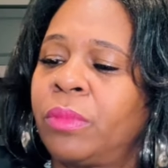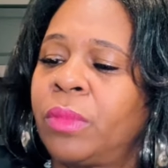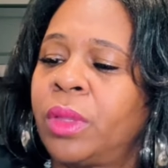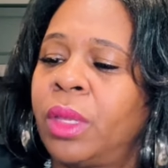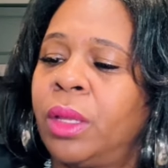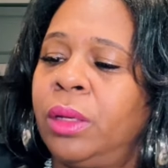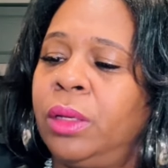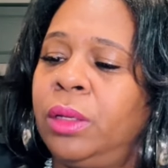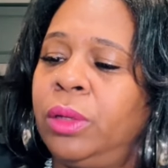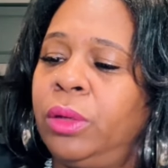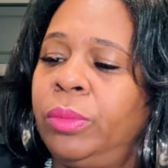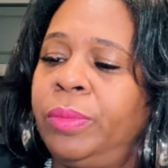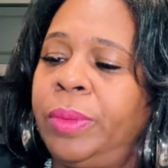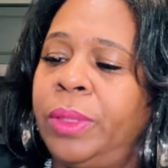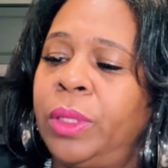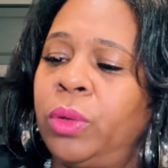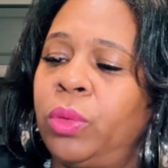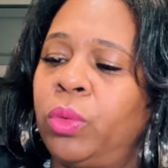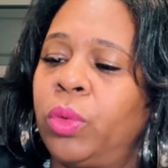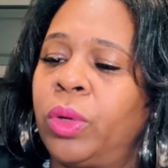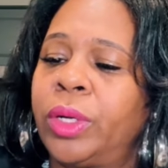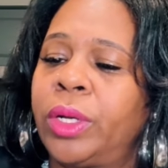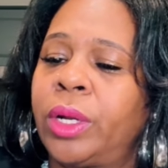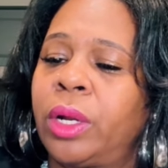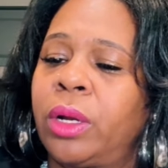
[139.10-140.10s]
little bit
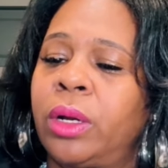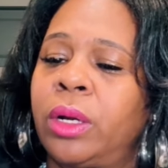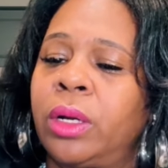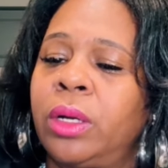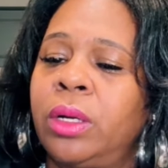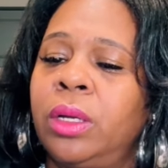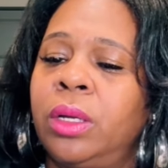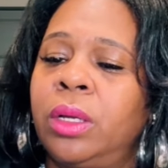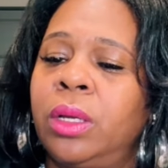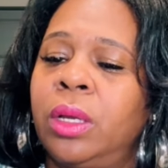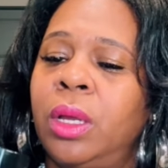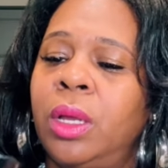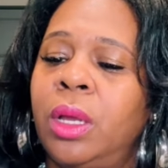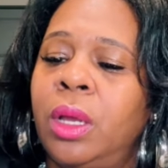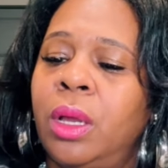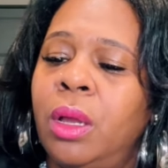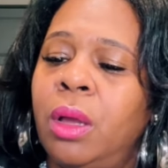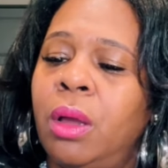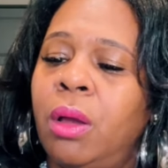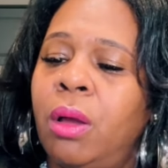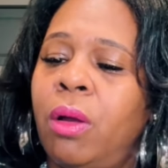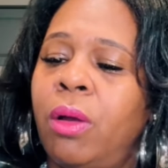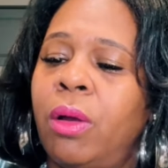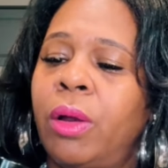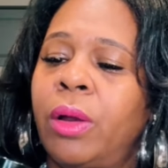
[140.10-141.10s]
on our
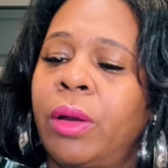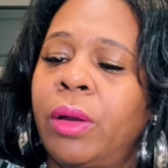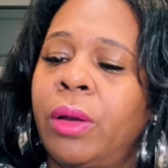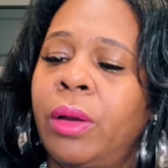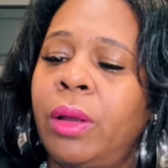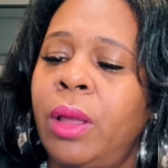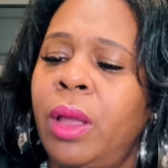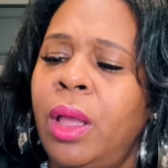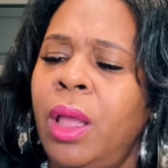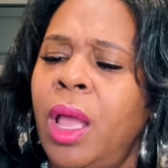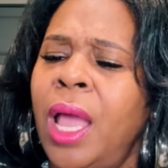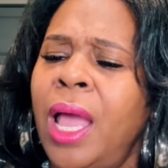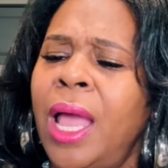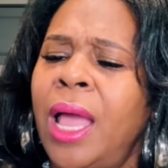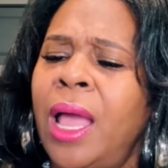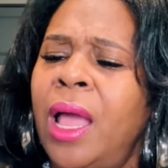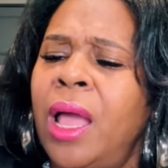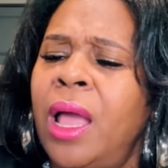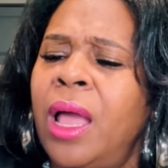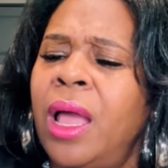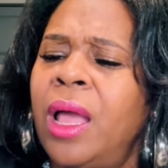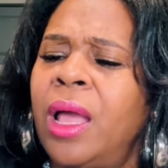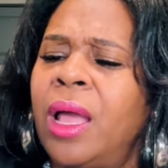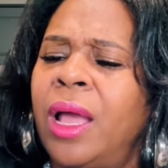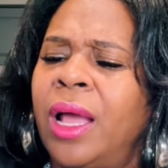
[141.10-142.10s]

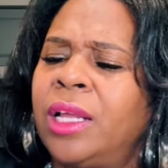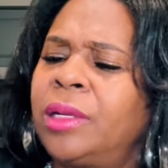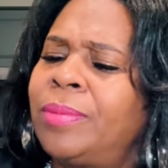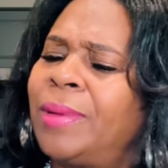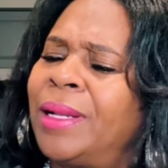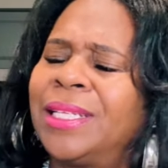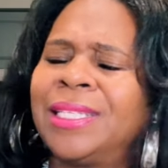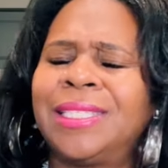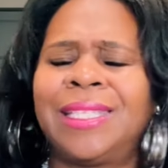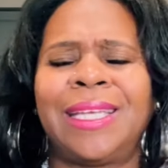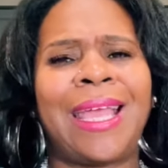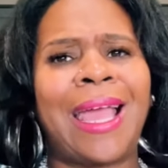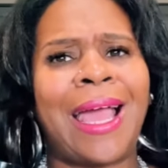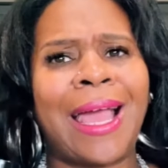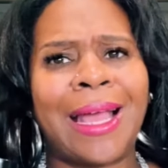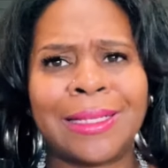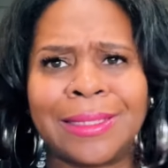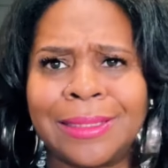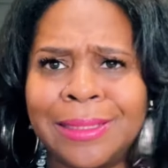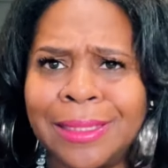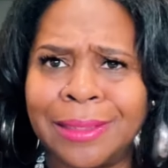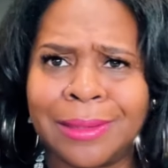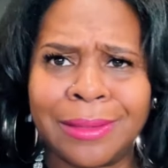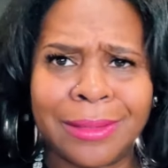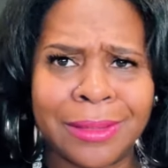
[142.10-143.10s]
I was about to say
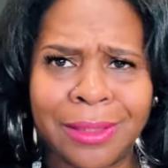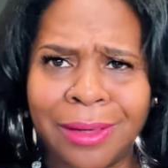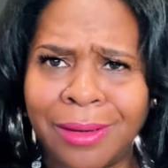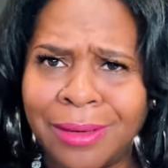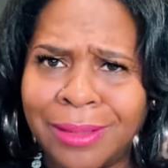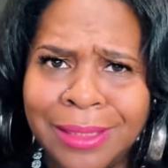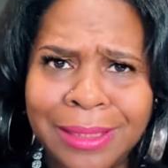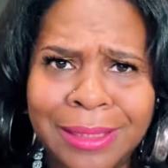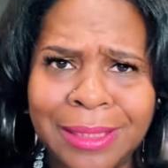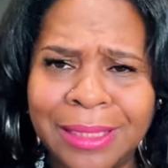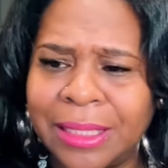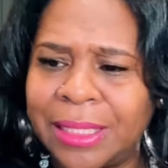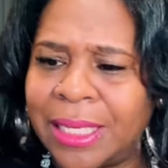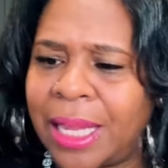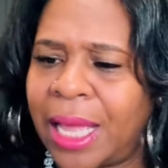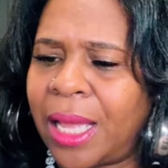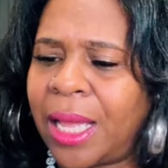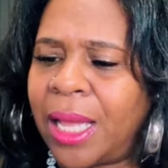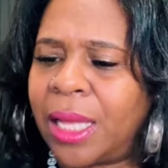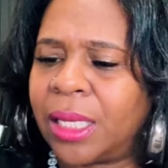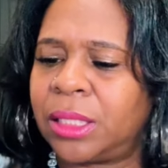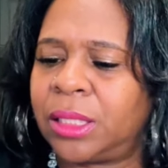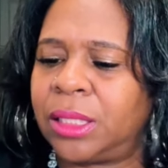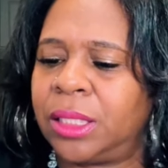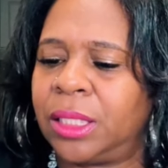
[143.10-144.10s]
oxtails, y'all. This is not
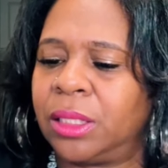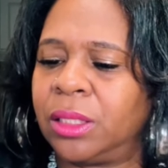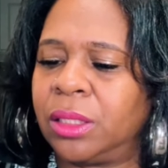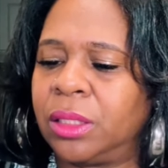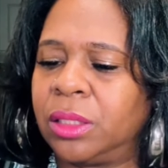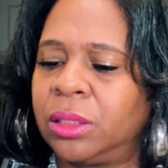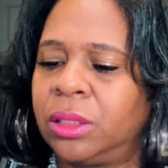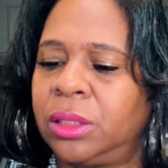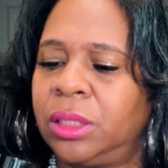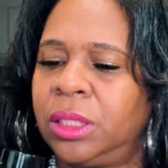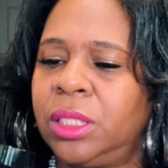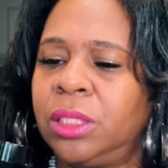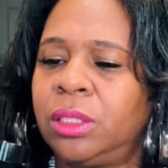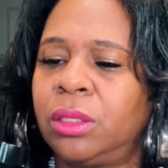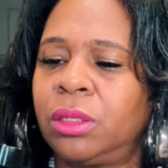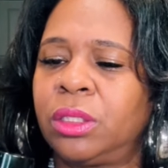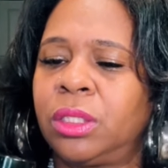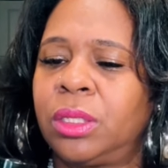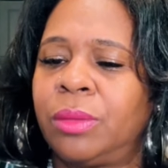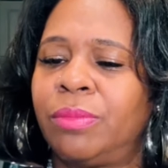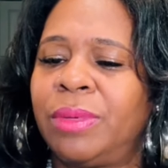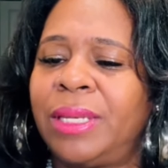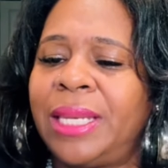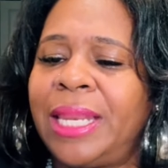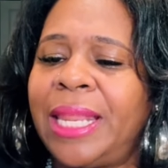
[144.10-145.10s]
oxtails. These are
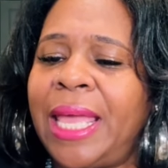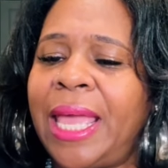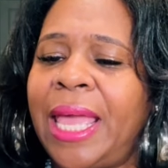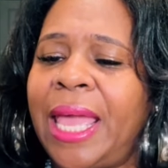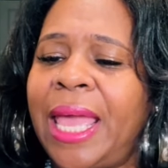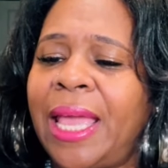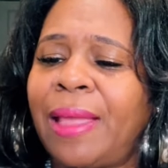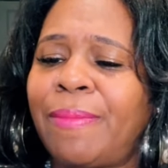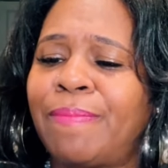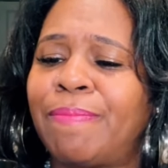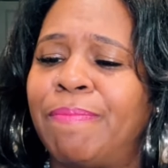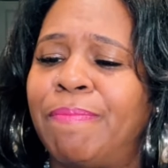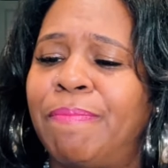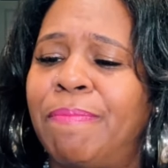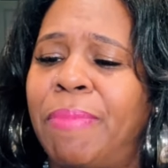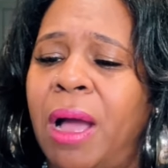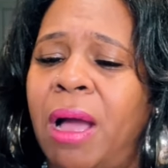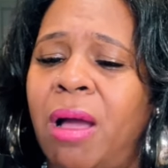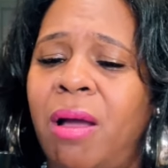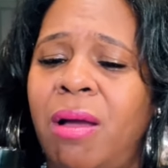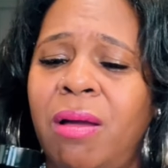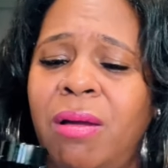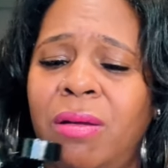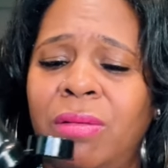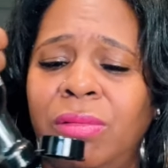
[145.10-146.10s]
some neck
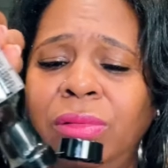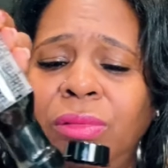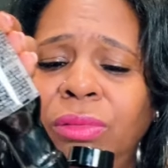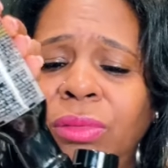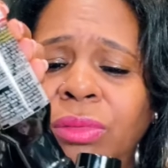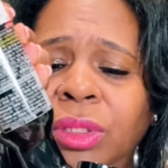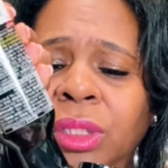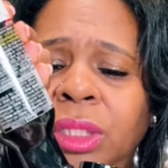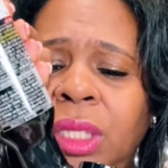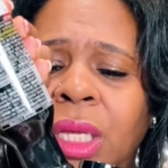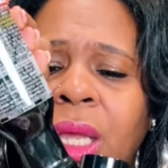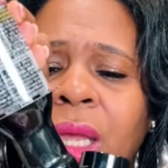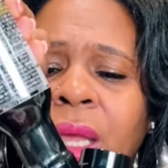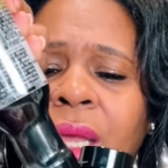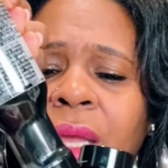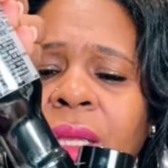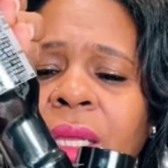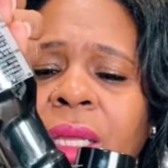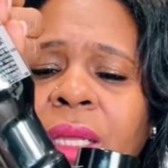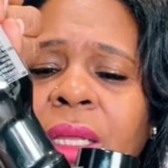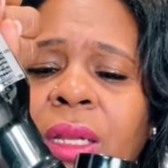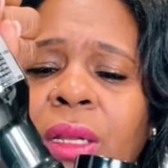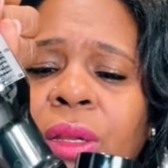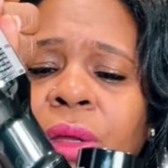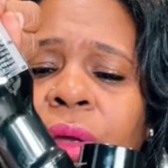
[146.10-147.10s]
bones.
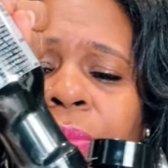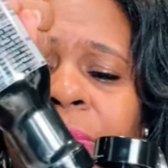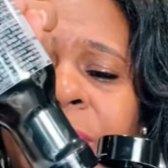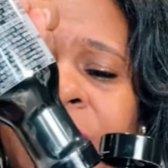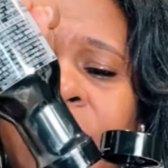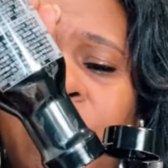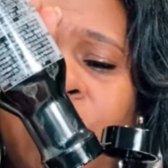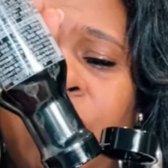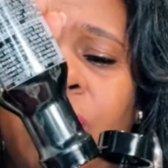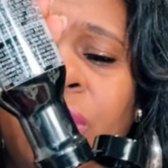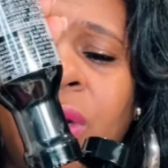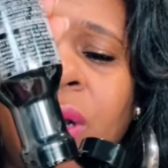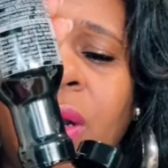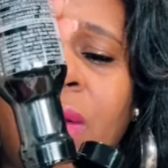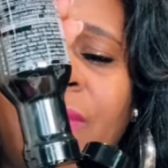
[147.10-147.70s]
Get a little bit on our